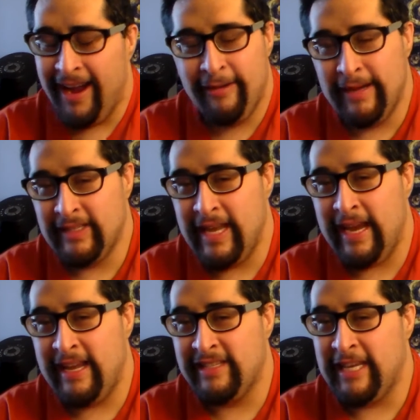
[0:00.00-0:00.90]
Anyways,
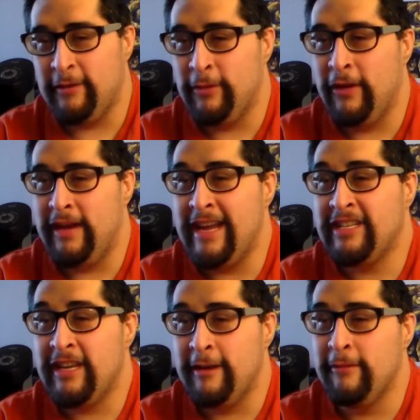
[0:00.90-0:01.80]
take it easy, Humanoid
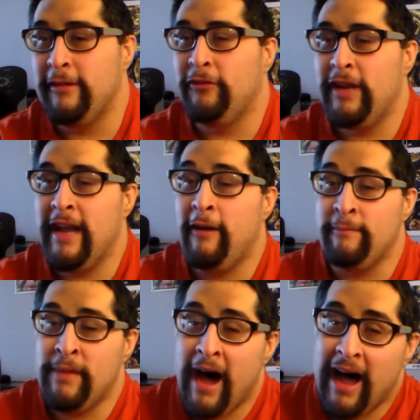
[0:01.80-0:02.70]
Nation. Humanoid Freak
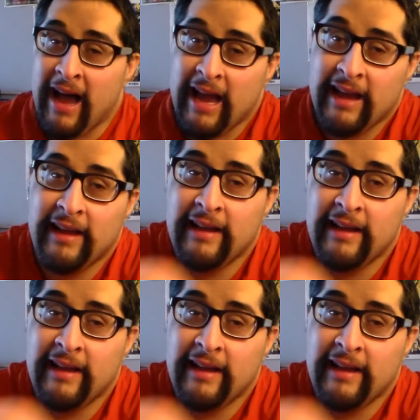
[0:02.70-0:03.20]
out. Bye.